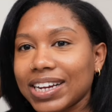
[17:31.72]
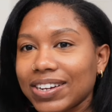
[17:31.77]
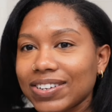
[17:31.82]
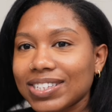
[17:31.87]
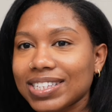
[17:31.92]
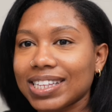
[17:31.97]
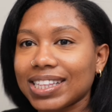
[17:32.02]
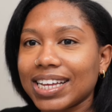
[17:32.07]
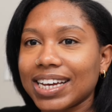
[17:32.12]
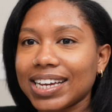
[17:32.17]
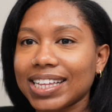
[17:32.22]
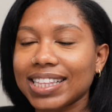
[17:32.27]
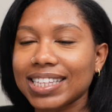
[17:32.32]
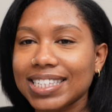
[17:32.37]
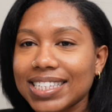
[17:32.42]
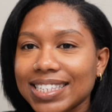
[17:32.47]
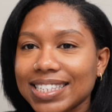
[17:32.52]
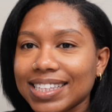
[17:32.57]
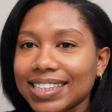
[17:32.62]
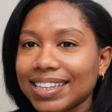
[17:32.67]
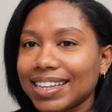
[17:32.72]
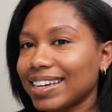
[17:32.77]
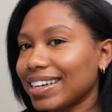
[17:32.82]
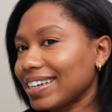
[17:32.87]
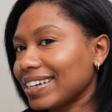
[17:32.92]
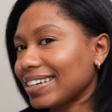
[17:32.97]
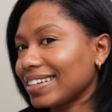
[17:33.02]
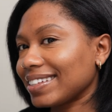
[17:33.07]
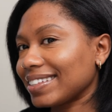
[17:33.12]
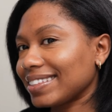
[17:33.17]
Here's the look. This is the
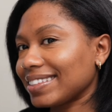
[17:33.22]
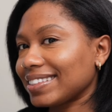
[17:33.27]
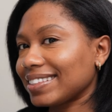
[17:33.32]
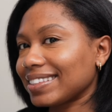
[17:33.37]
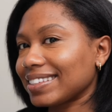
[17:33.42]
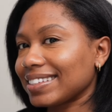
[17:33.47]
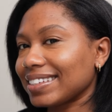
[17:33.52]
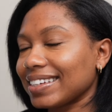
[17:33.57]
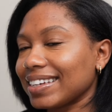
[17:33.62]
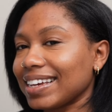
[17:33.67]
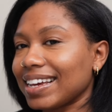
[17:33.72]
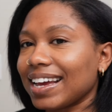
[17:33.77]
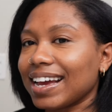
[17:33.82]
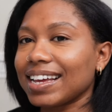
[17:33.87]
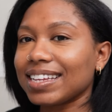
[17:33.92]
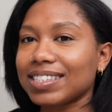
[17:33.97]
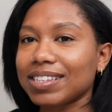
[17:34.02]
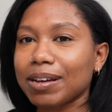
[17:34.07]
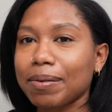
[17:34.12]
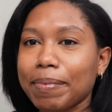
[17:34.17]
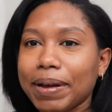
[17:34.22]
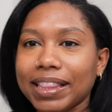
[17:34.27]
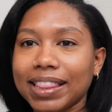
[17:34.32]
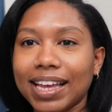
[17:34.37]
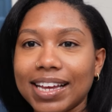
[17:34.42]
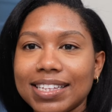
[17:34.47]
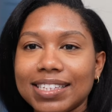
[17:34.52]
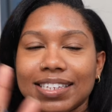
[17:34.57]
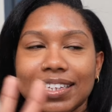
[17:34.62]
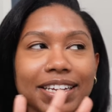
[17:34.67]
look. I still got my
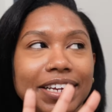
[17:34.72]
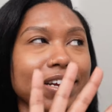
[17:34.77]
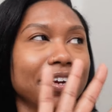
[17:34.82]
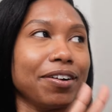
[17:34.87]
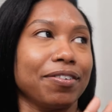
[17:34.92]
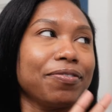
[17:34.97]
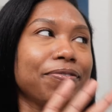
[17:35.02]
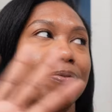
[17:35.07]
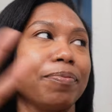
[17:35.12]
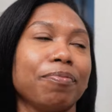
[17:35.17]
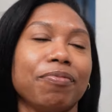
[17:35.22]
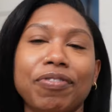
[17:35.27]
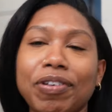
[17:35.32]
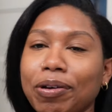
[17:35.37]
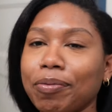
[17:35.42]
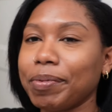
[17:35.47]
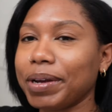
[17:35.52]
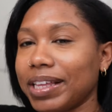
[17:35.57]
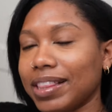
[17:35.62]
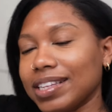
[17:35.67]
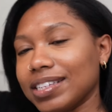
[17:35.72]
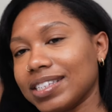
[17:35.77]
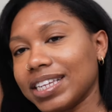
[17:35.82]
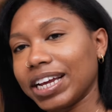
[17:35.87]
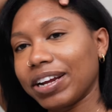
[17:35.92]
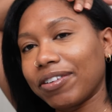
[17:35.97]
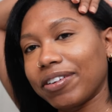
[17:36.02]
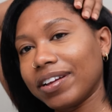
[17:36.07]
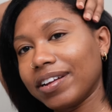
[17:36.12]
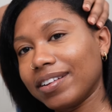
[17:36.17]
lights in here from filming the
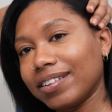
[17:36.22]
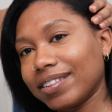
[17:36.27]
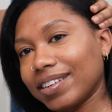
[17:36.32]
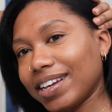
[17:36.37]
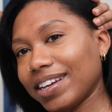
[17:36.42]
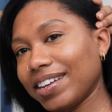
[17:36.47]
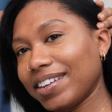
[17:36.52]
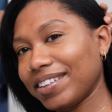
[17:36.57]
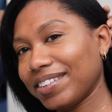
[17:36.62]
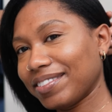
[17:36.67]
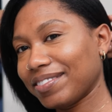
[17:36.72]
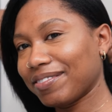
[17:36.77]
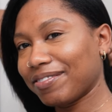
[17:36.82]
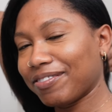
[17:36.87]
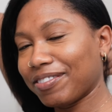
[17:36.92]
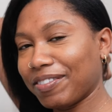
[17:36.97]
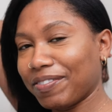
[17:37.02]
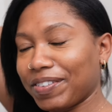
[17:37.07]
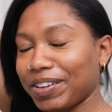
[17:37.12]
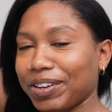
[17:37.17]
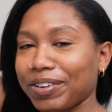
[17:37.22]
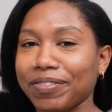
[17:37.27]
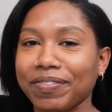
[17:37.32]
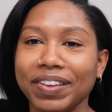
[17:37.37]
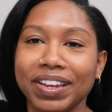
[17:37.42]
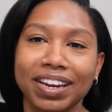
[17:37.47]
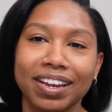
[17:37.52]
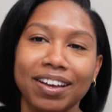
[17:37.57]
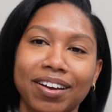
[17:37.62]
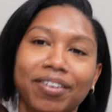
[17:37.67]
Sacred review
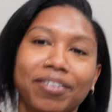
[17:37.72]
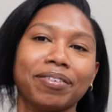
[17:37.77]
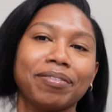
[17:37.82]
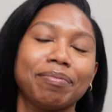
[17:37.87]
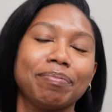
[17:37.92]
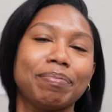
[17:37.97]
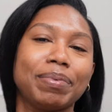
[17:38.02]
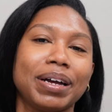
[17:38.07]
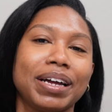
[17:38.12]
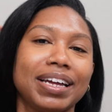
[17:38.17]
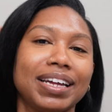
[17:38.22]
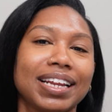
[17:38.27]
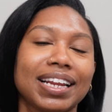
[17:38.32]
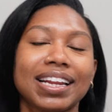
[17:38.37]
video, but